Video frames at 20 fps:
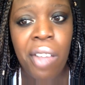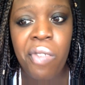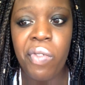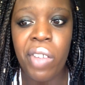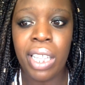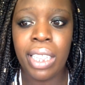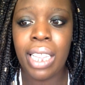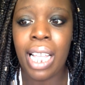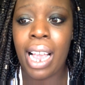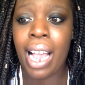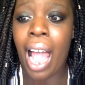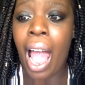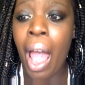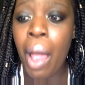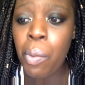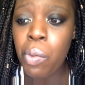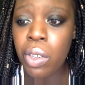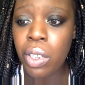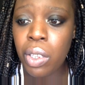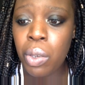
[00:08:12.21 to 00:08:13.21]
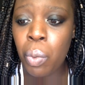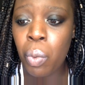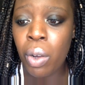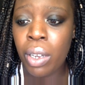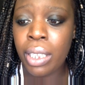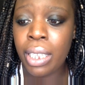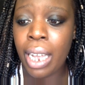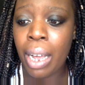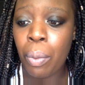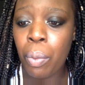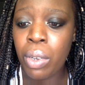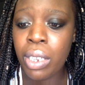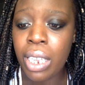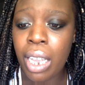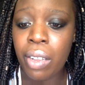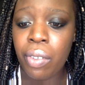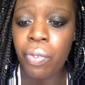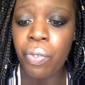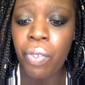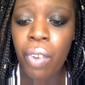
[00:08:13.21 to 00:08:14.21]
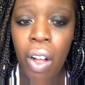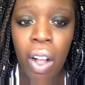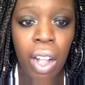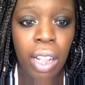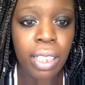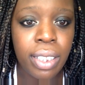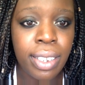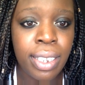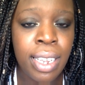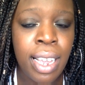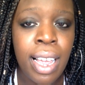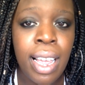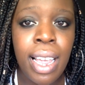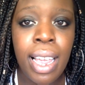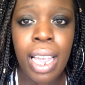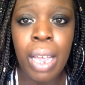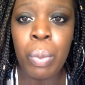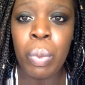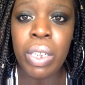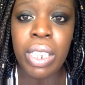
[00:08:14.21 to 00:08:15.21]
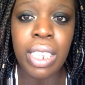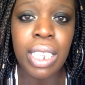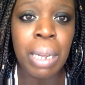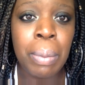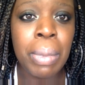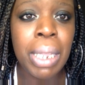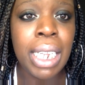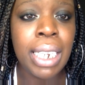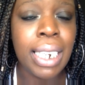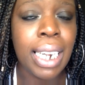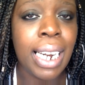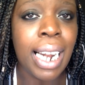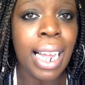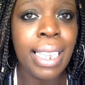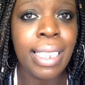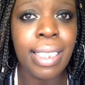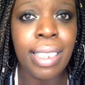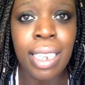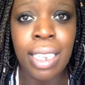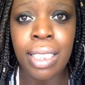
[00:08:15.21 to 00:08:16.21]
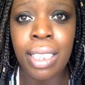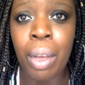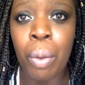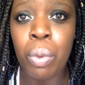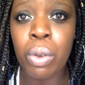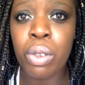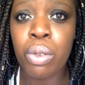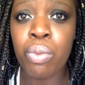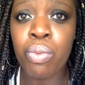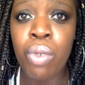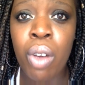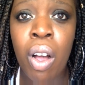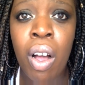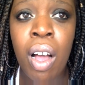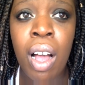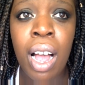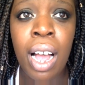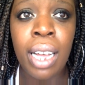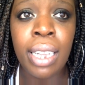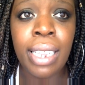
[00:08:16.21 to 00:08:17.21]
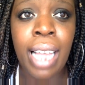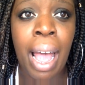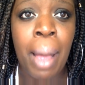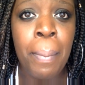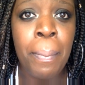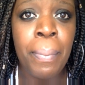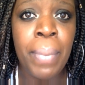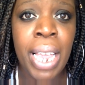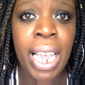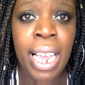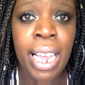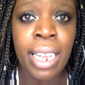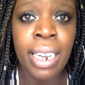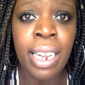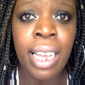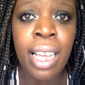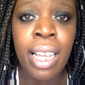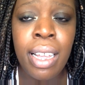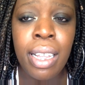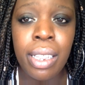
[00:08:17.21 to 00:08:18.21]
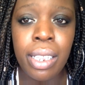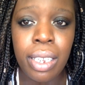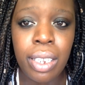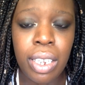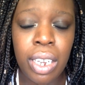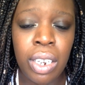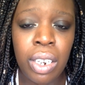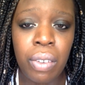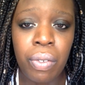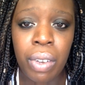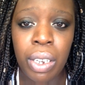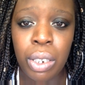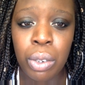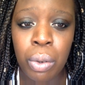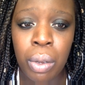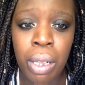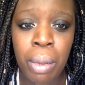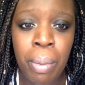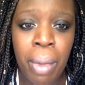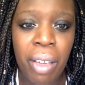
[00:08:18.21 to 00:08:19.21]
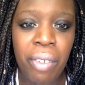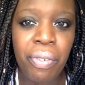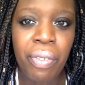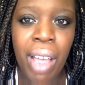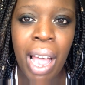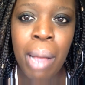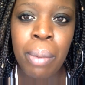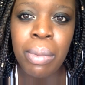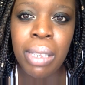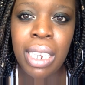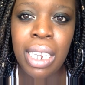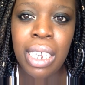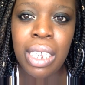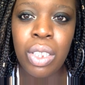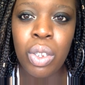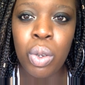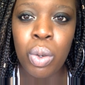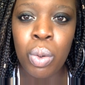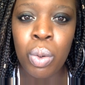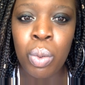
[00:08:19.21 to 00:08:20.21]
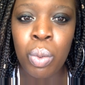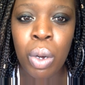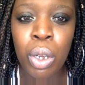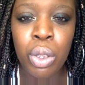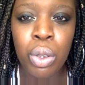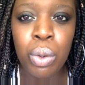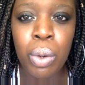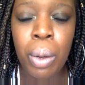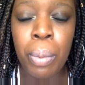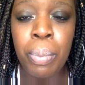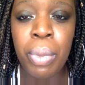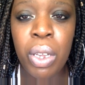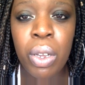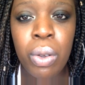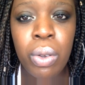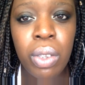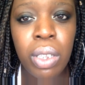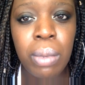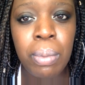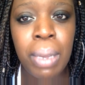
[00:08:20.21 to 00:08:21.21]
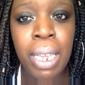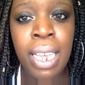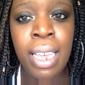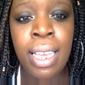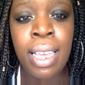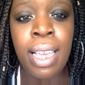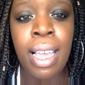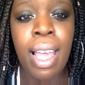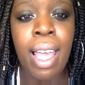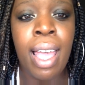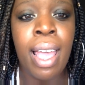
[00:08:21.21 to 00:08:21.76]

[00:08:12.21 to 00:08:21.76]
I felt like I was the one that was at fault. It was something that I did that was wrong, that made this individual in my family to want to abuse me.